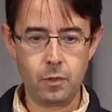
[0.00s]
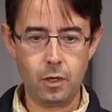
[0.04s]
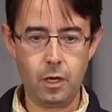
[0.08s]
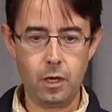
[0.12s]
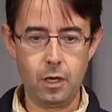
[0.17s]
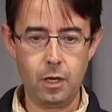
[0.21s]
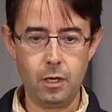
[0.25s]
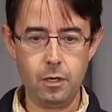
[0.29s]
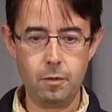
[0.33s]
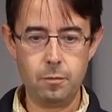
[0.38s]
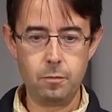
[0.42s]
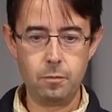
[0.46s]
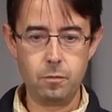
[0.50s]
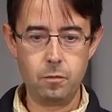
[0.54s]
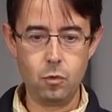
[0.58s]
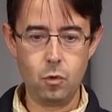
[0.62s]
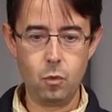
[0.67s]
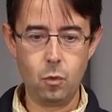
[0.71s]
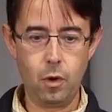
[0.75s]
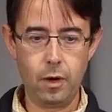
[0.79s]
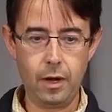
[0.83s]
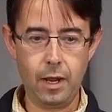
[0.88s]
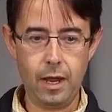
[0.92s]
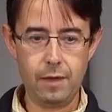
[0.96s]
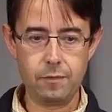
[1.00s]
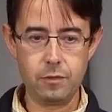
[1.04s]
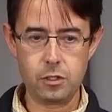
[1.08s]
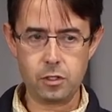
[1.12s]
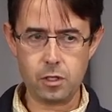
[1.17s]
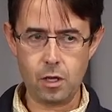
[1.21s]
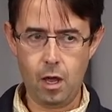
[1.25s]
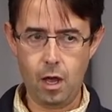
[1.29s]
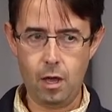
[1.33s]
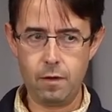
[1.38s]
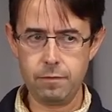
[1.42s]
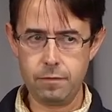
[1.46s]
um, you want to have this
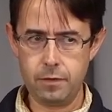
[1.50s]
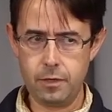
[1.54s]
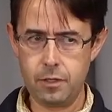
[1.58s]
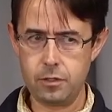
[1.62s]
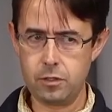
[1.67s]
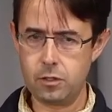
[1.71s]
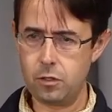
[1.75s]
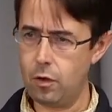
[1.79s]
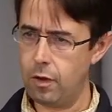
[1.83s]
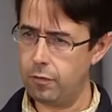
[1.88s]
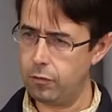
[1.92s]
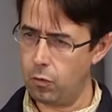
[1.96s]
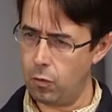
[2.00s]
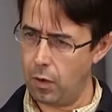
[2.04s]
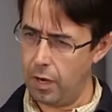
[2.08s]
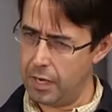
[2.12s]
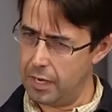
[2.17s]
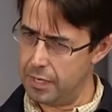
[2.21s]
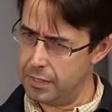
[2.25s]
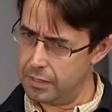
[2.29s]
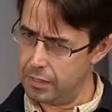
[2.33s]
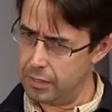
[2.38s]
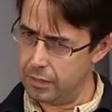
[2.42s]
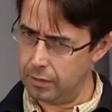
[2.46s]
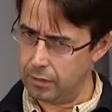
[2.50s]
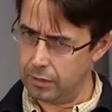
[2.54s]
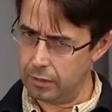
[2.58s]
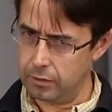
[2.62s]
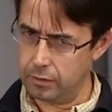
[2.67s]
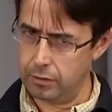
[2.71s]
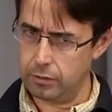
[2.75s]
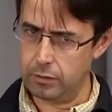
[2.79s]
confidence that you have the right idea,